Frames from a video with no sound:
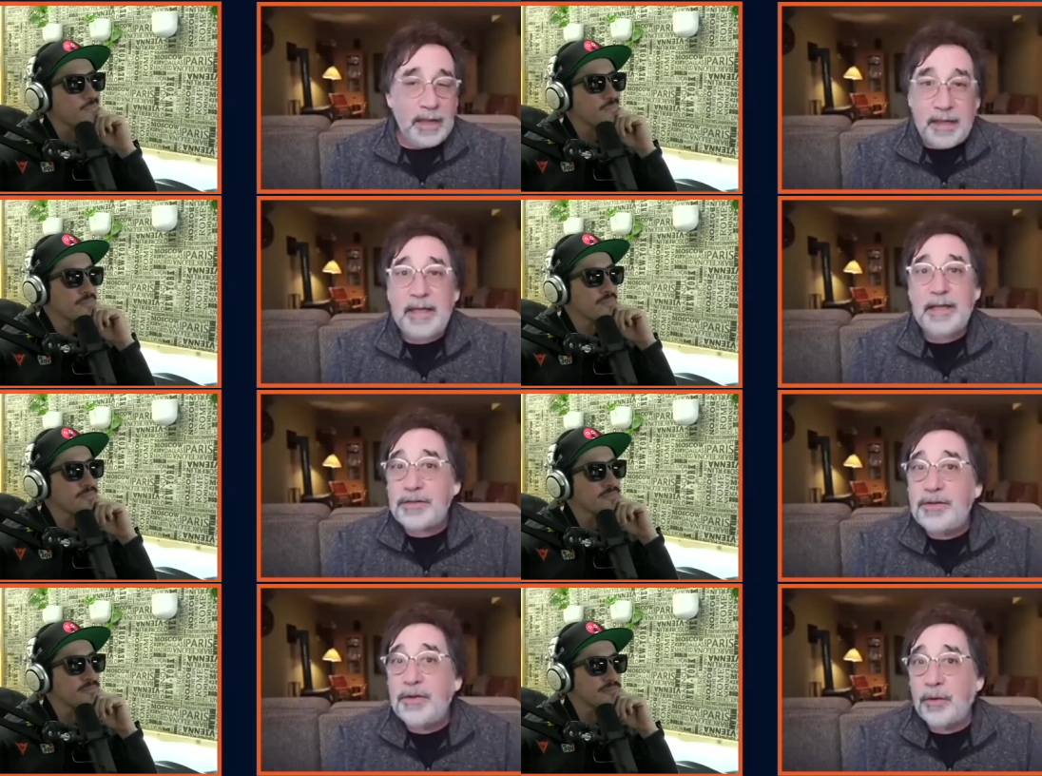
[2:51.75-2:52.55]
Speaker 1: it
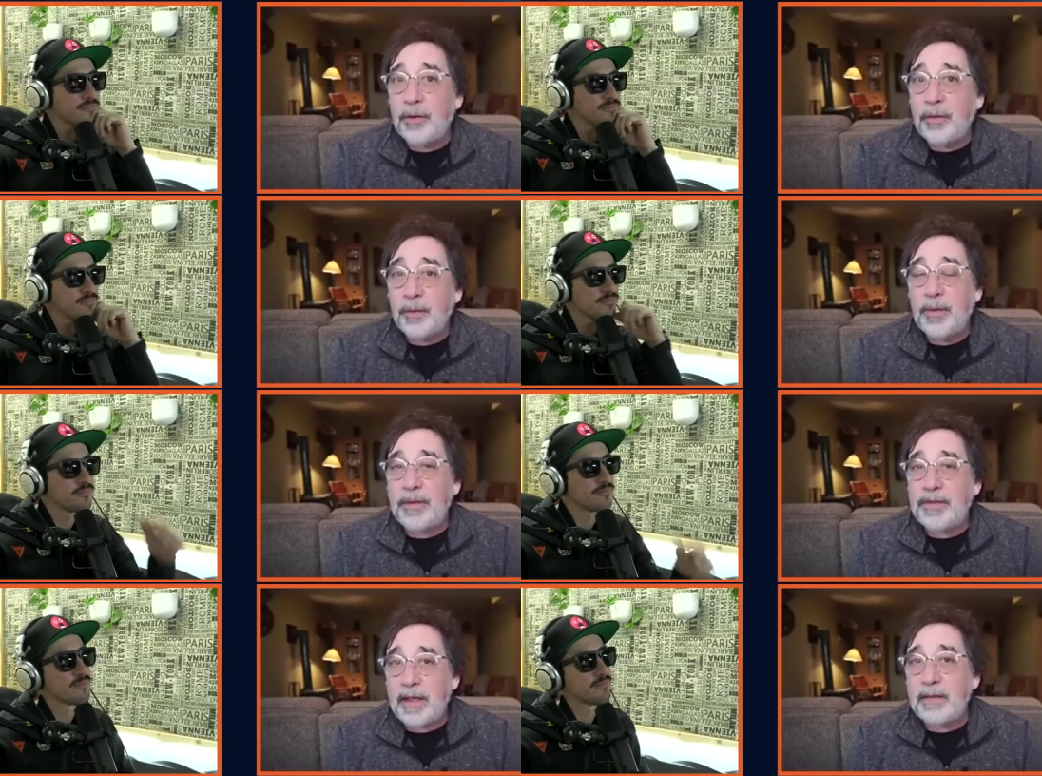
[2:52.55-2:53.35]
is new
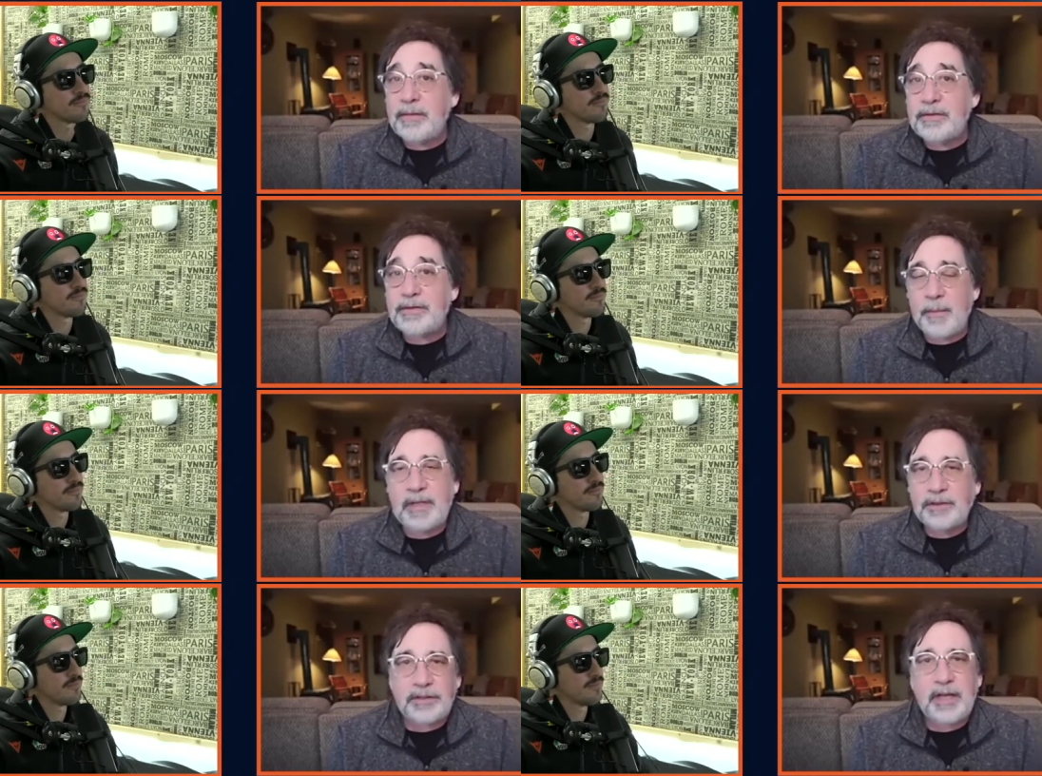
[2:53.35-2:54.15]
within this. I
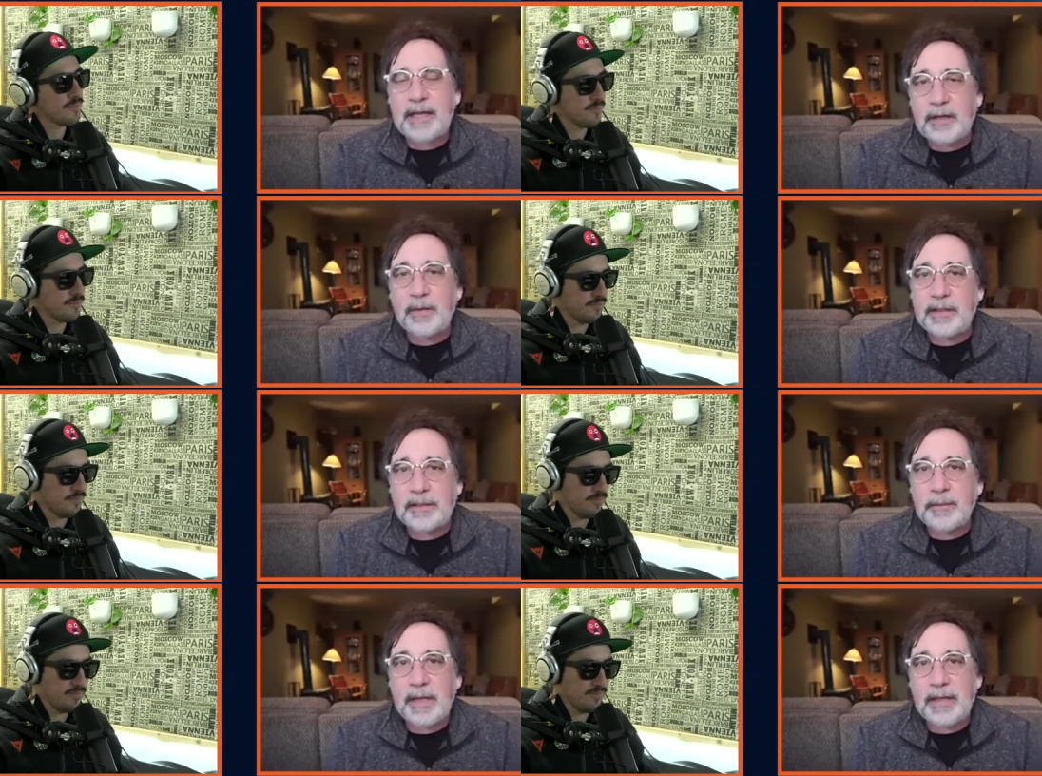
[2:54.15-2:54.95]
mean,
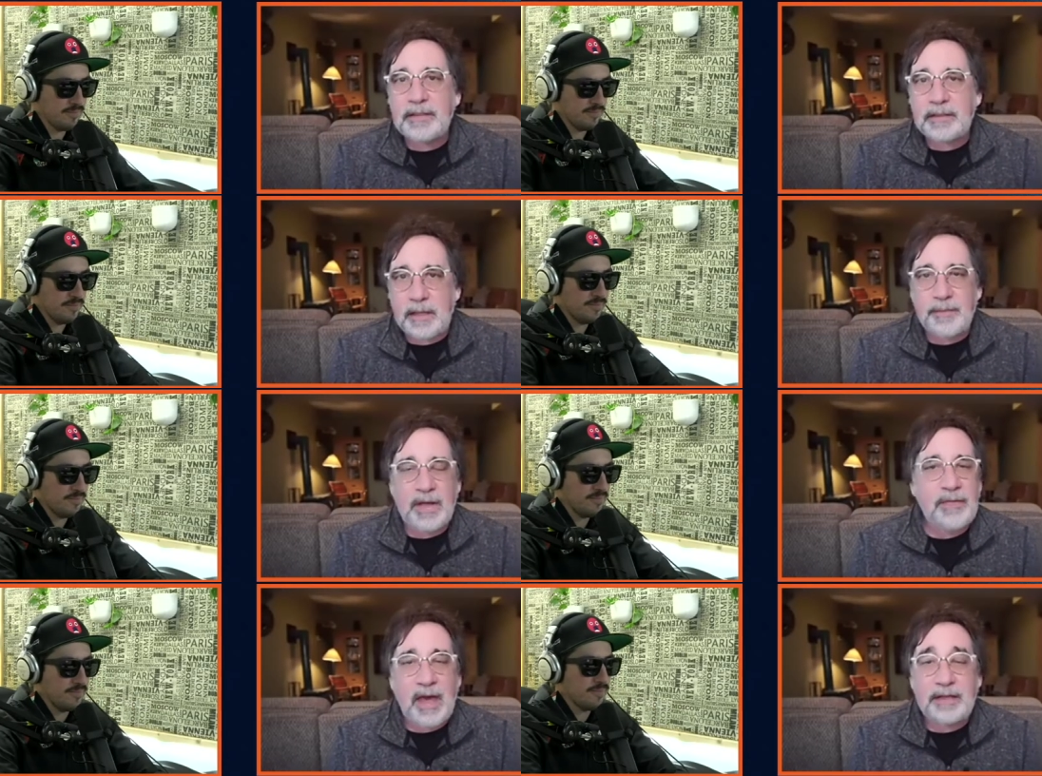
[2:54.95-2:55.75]
secularism is
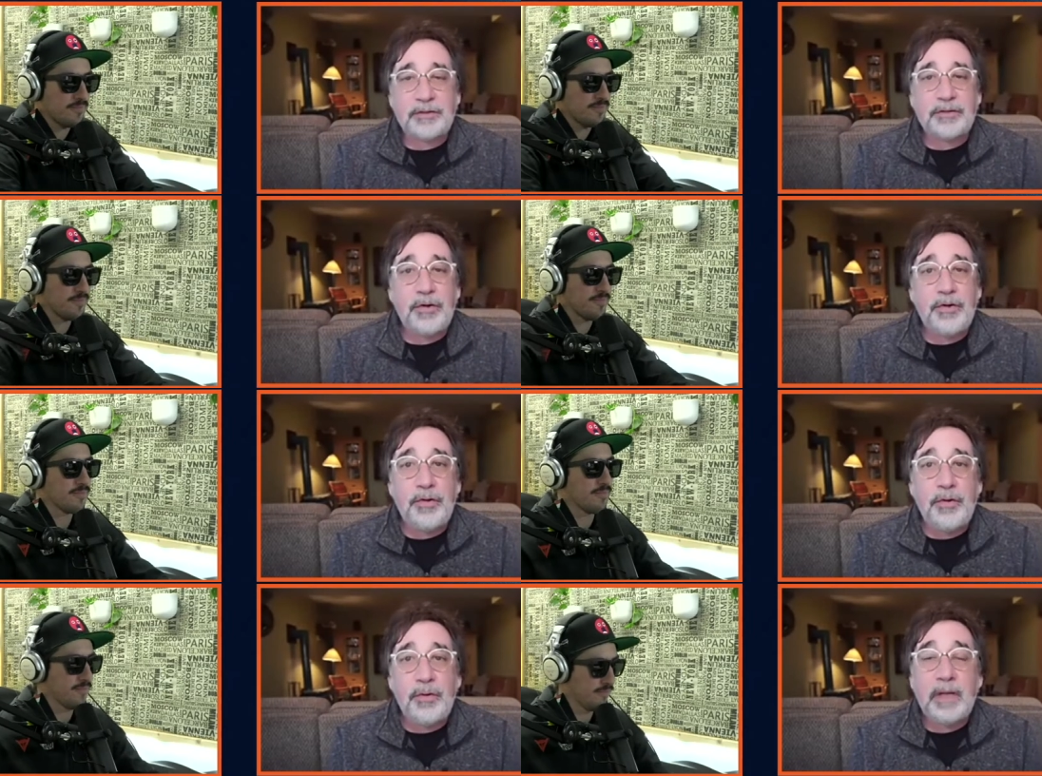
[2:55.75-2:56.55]
something that is
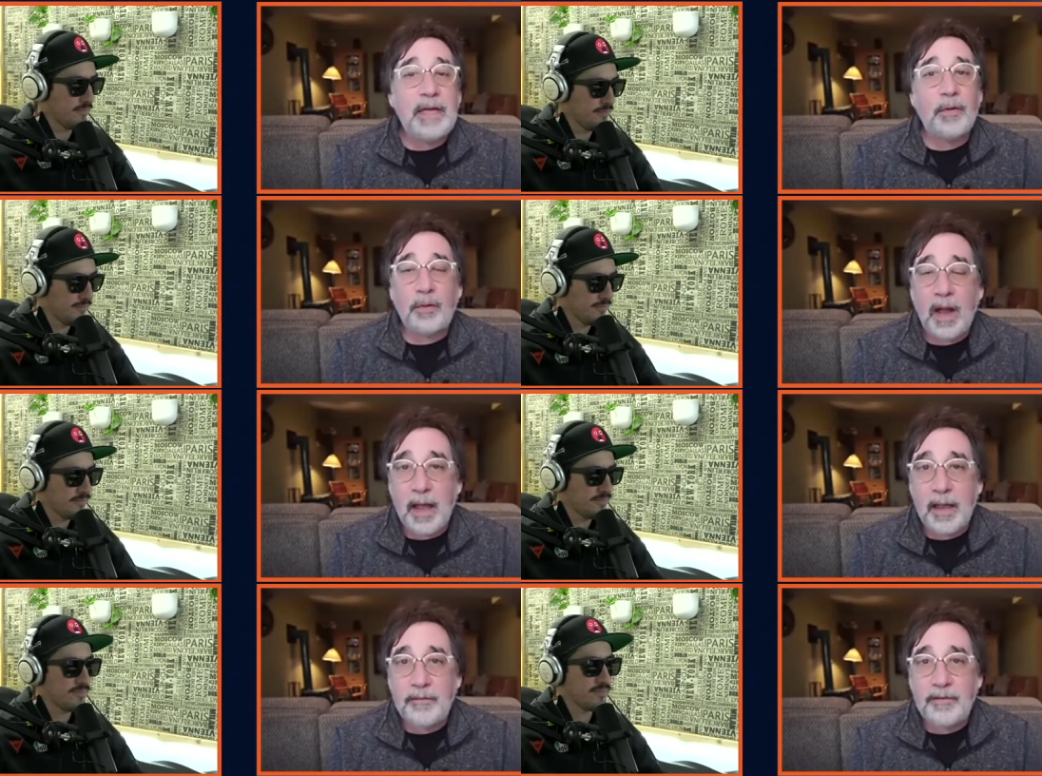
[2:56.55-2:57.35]
newly
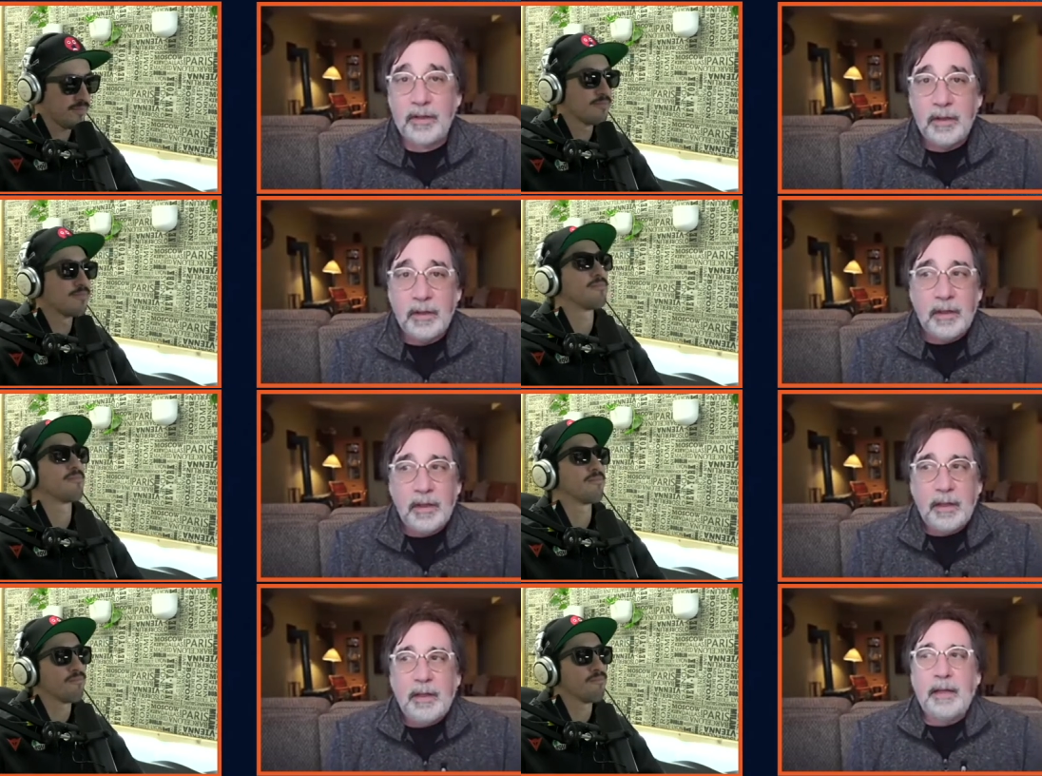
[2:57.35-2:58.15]
arrived
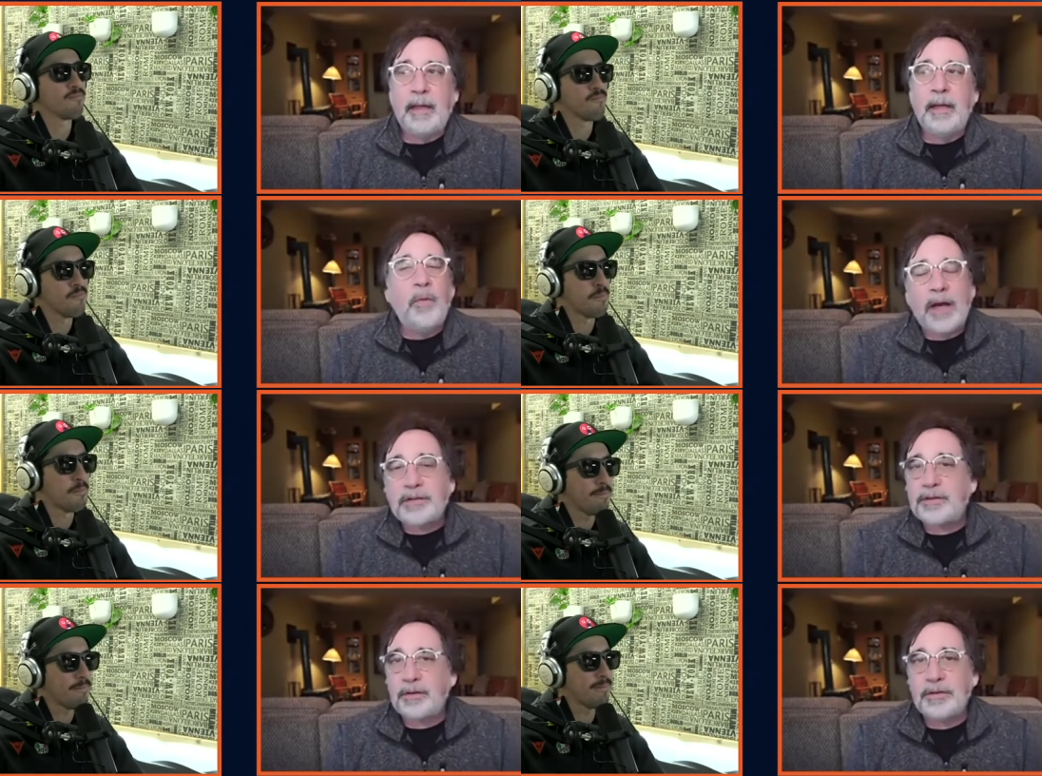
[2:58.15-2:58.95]
in
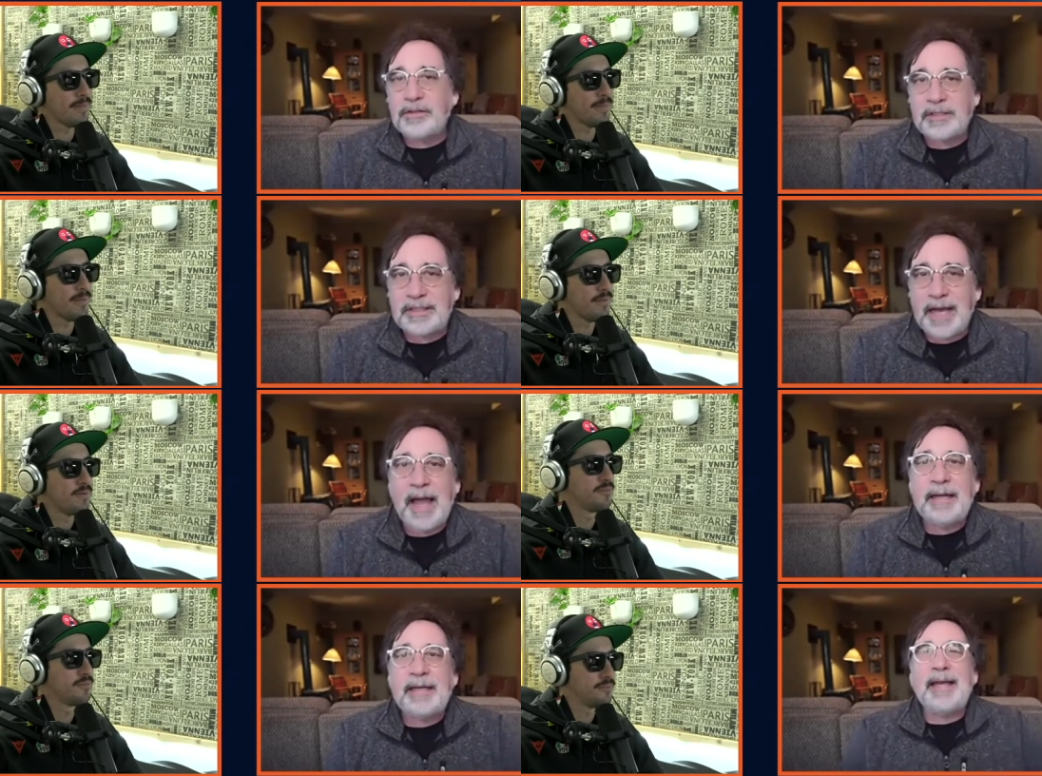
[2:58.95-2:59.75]
Western
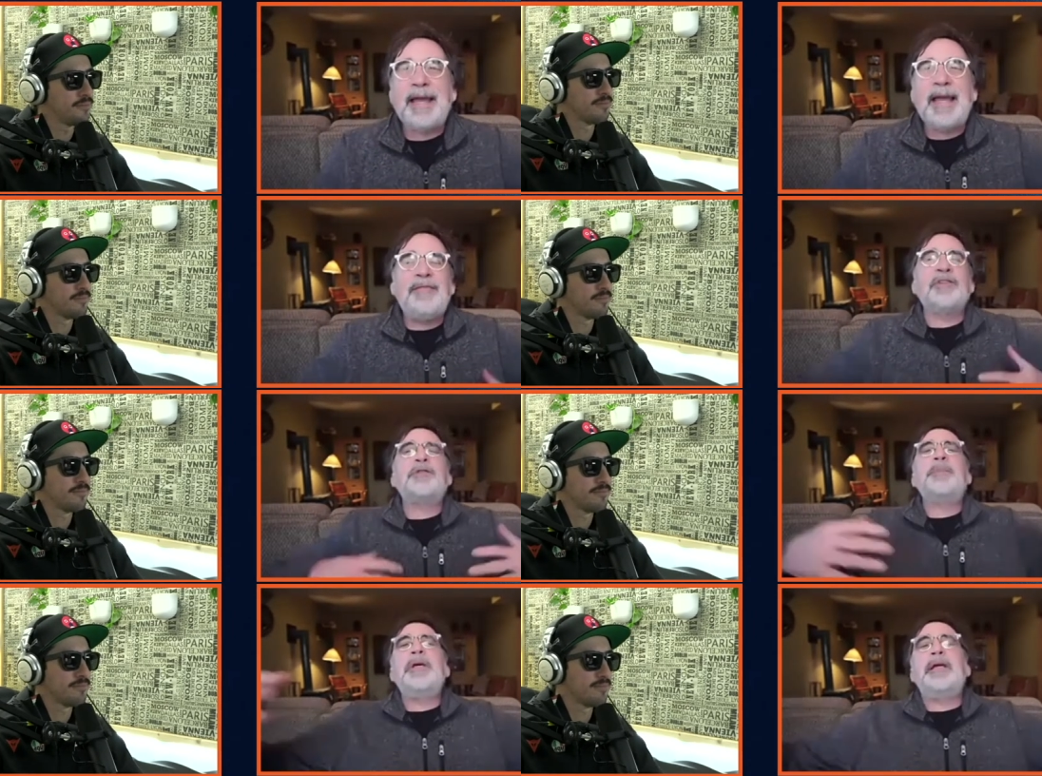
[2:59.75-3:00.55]
society. If you're
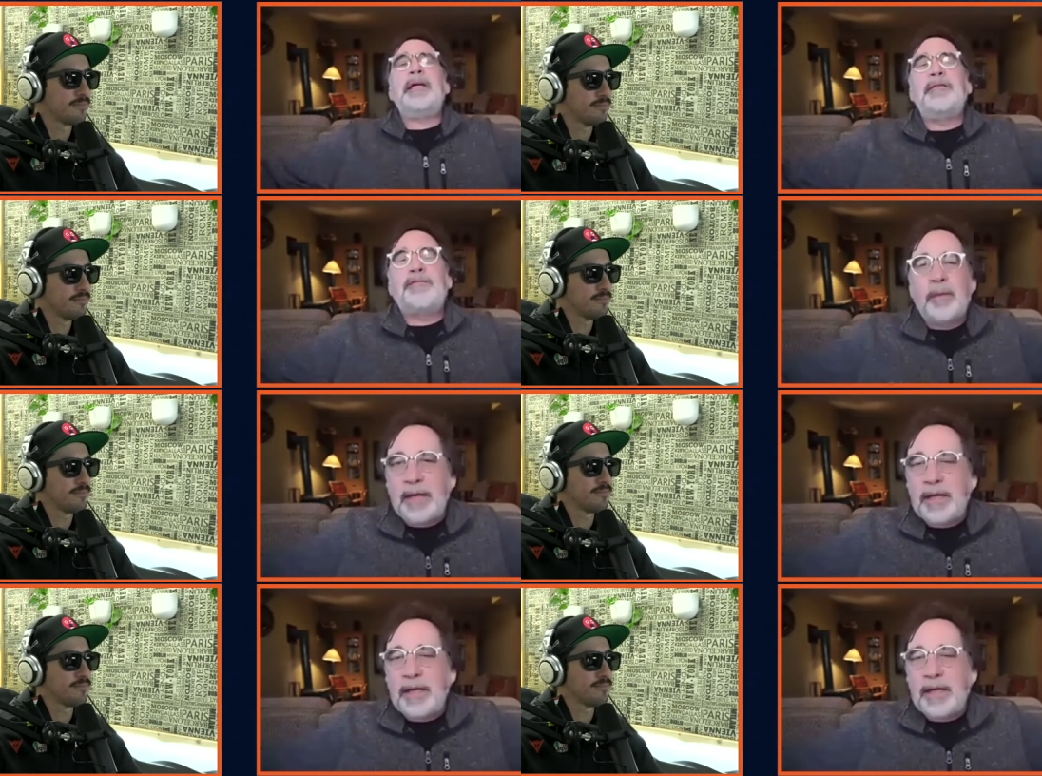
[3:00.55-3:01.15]
speaking from a